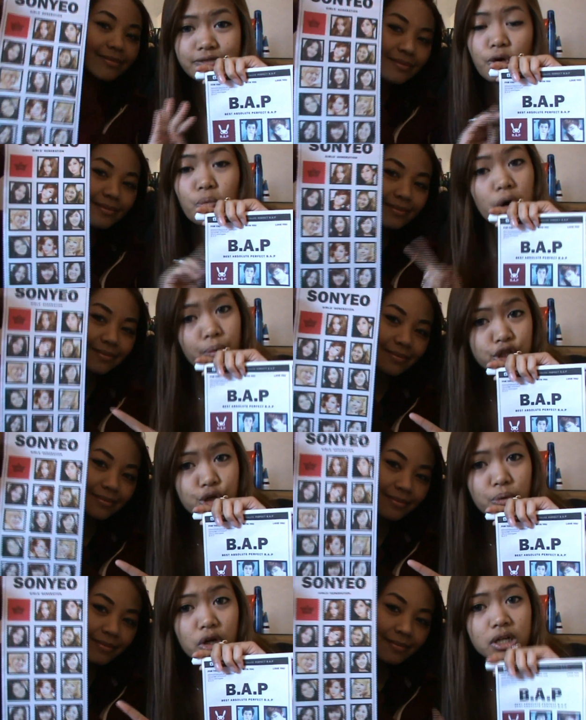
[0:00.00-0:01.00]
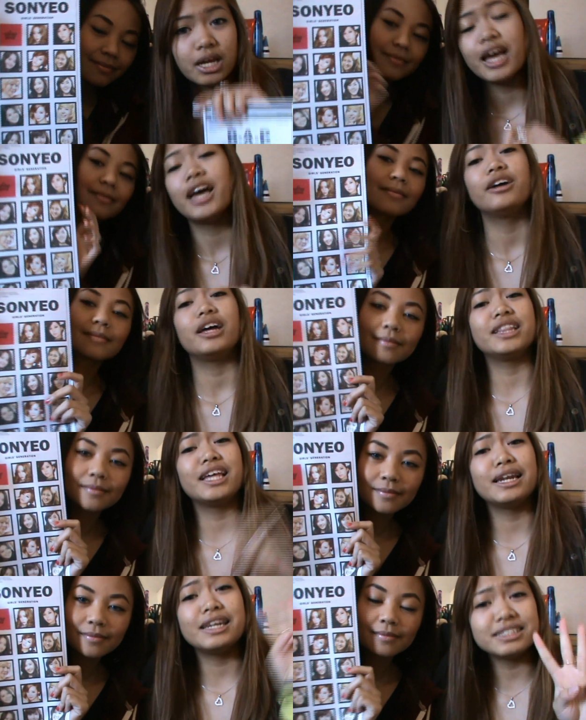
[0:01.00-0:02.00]
Speaker 1: for what one you want, and then
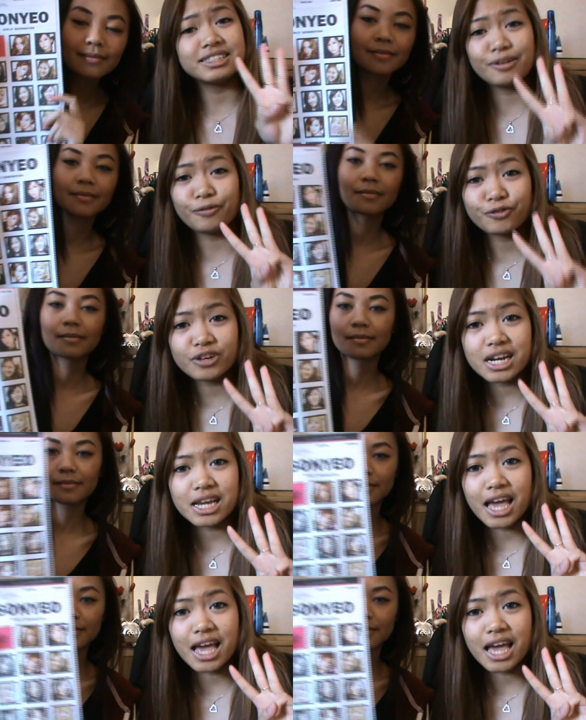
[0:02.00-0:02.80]
list the three